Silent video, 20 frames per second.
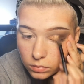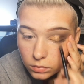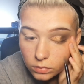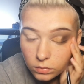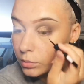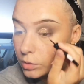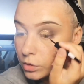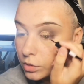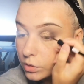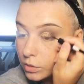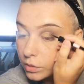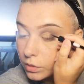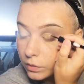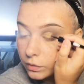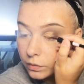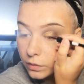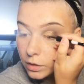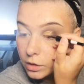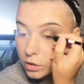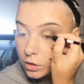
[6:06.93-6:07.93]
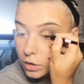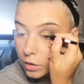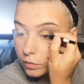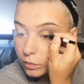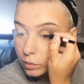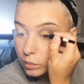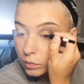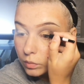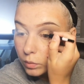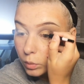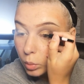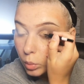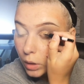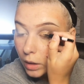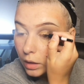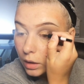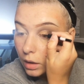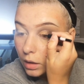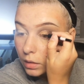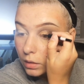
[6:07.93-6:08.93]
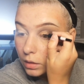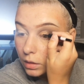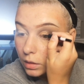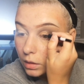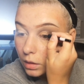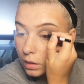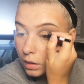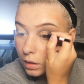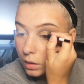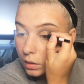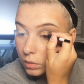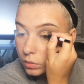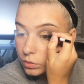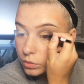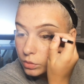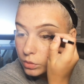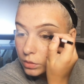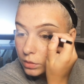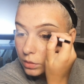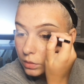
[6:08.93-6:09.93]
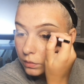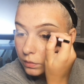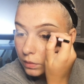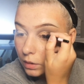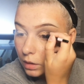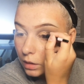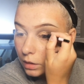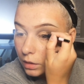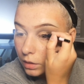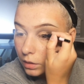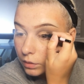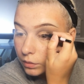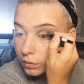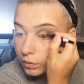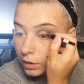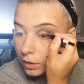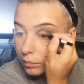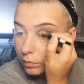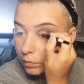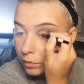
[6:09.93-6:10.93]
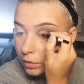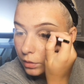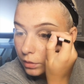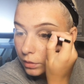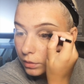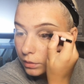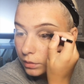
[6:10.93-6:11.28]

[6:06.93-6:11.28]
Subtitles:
I'm just going to finish off with a wing and then I'll do the other eye off camera.